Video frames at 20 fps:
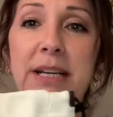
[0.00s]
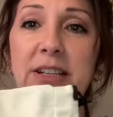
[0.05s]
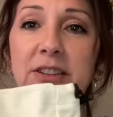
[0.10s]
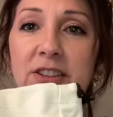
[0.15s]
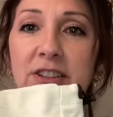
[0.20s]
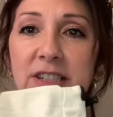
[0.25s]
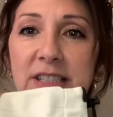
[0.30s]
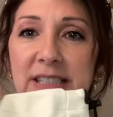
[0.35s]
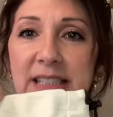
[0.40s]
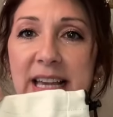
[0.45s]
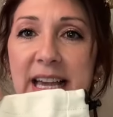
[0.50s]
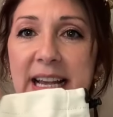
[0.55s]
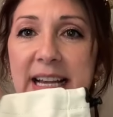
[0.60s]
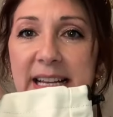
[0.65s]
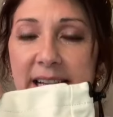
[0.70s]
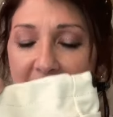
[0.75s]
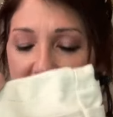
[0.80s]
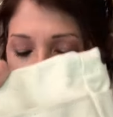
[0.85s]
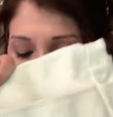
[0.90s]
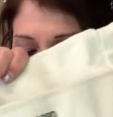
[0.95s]
it looks
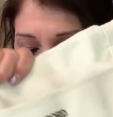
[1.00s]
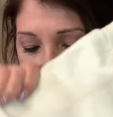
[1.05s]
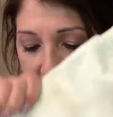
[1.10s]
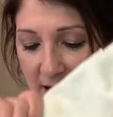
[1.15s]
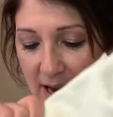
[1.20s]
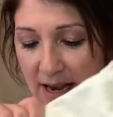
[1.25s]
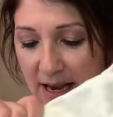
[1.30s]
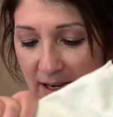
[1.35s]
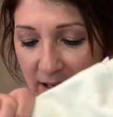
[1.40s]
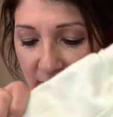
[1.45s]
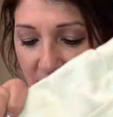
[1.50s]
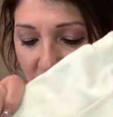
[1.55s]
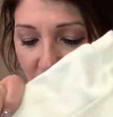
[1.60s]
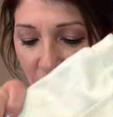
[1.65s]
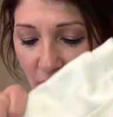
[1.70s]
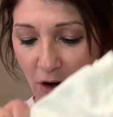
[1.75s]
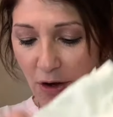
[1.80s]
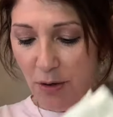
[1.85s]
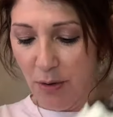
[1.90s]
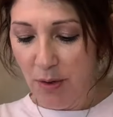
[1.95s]
like.
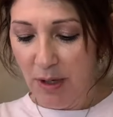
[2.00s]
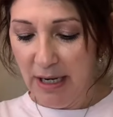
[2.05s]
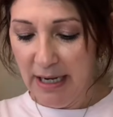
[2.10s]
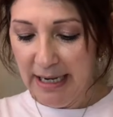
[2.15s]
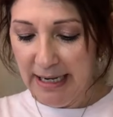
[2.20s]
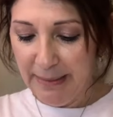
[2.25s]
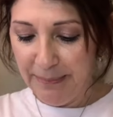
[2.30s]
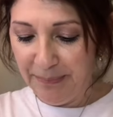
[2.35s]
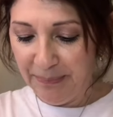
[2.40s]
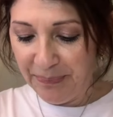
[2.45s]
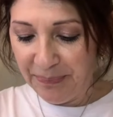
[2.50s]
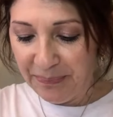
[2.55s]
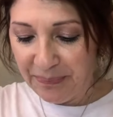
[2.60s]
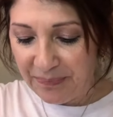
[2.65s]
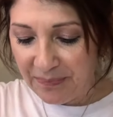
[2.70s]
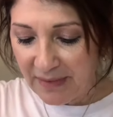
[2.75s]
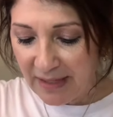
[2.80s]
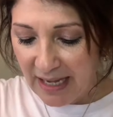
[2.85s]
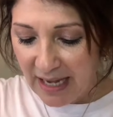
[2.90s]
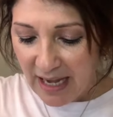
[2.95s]
So,
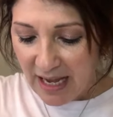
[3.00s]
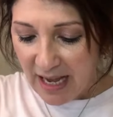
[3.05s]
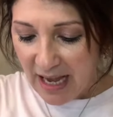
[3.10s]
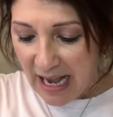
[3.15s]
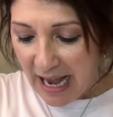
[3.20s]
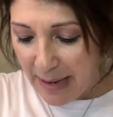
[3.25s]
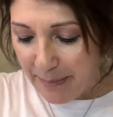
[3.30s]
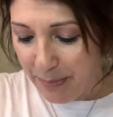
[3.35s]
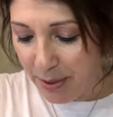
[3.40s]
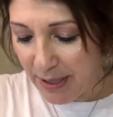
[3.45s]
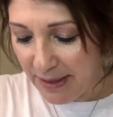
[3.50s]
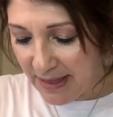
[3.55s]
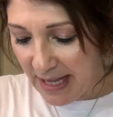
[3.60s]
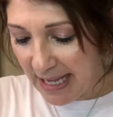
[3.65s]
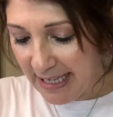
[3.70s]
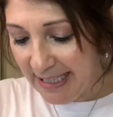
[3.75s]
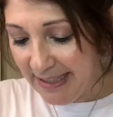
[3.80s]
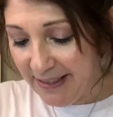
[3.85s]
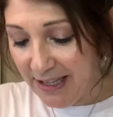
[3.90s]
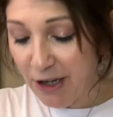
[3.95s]
I put
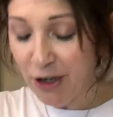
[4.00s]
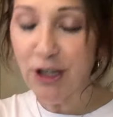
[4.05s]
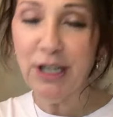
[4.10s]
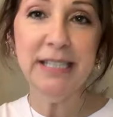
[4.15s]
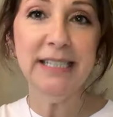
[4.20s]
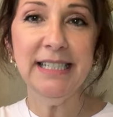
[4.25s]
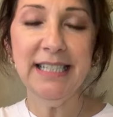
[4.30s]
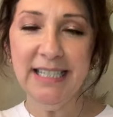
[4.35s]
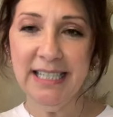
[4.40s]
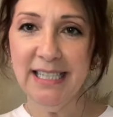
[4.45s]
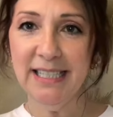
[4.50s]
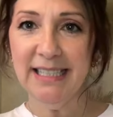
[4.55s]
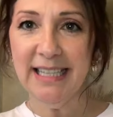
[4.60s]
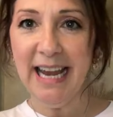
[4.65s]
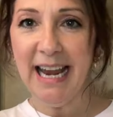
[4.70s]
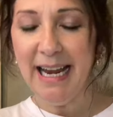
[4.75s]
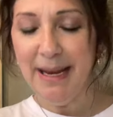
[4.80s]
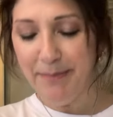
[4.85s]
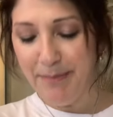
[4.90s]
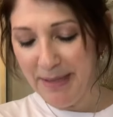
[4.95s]
that in there because it is
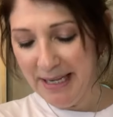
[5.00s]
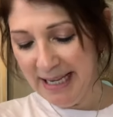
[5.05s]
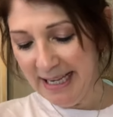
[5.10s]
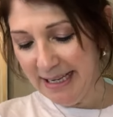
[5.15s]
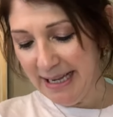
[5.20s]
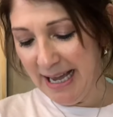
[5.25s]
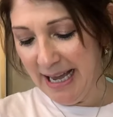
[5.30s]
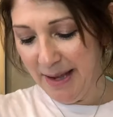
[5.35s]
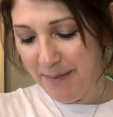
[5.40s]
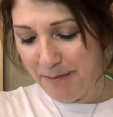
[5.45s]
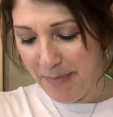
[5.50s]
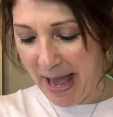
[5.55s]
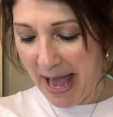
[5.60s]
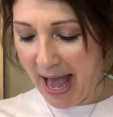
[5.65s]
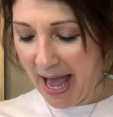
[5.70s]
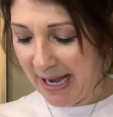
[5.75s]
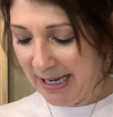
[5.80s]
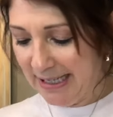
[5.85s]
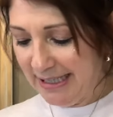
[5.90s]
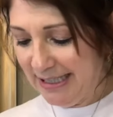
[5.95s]
a big
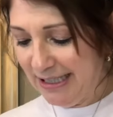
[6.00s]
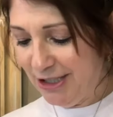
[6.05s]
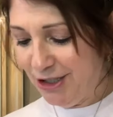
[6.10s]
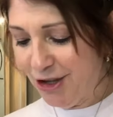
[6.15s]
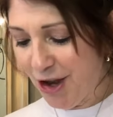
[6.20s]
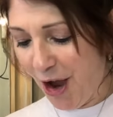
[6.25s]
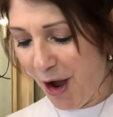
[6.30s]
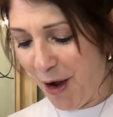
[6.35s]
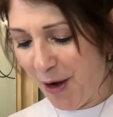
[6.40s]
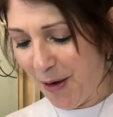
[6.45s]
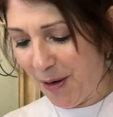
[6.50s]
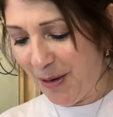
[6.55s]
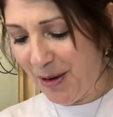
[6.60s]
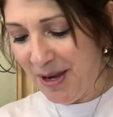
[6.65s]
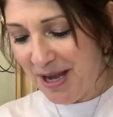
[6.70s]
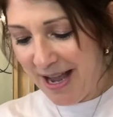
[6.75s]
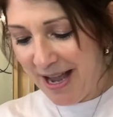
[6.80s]
bag. So